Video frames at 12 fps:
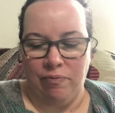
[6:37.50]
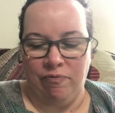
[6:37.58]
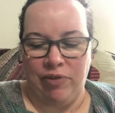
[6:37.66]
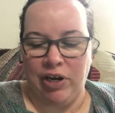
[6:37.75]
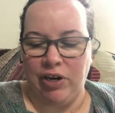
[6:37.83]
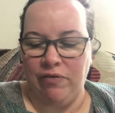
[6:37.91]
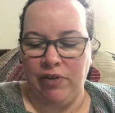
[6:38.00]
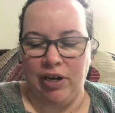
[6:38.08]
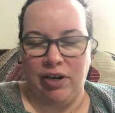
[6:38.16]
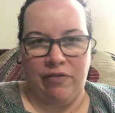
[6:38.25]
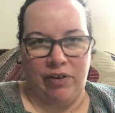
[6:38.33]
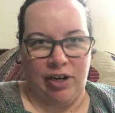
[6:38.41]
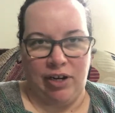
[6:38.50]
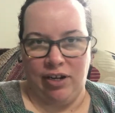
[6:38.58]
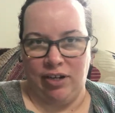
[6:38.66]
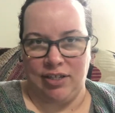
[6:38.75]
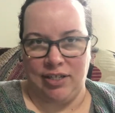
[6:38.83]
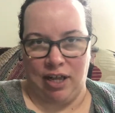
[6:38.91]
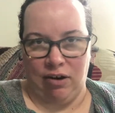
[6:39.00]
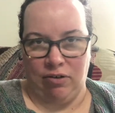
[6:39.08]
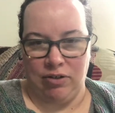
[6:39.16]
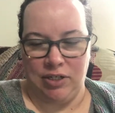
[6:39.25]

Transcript: Very, very, very subtle.